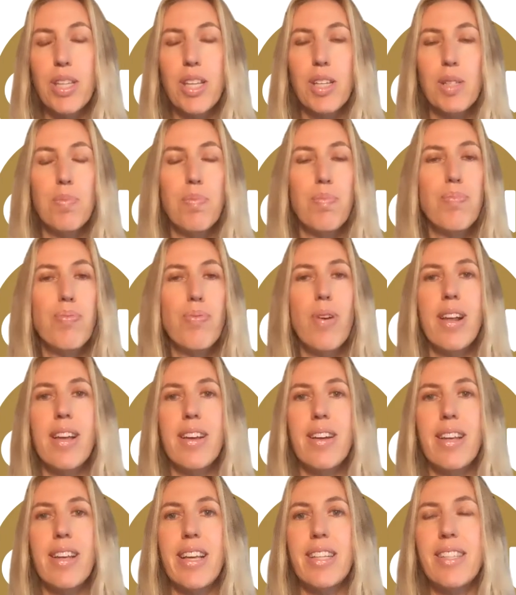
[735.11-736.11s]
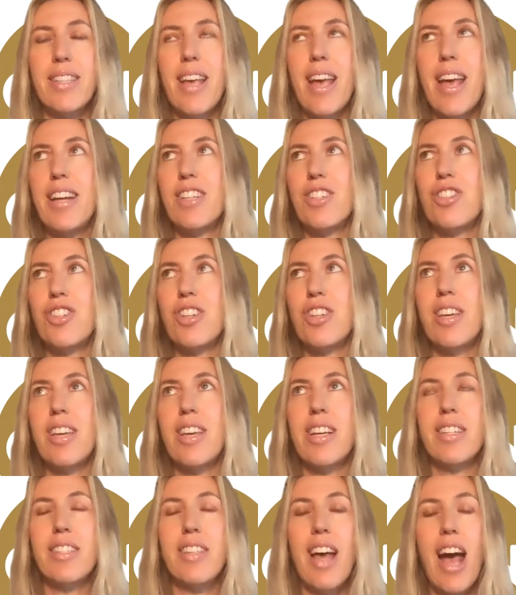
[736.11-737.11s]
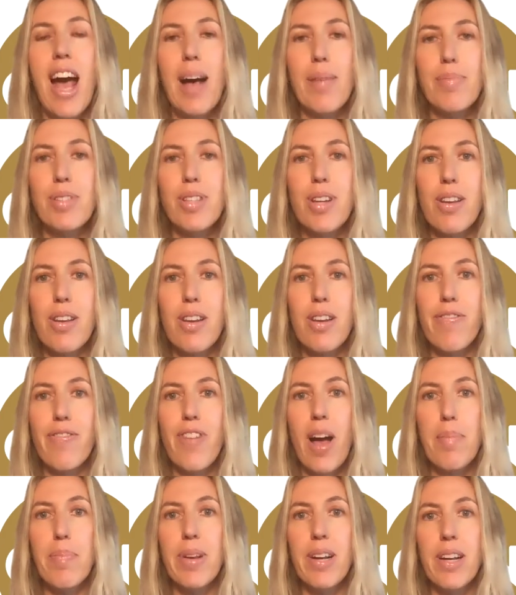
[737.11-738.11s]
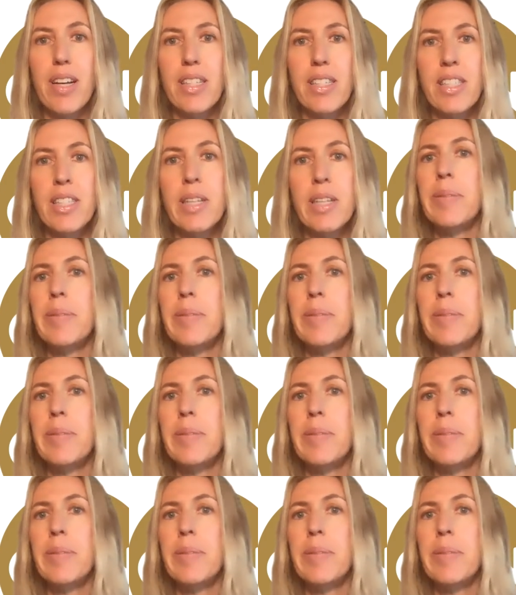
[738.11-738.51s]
He's brilliant, his energy is absolutely fabulous,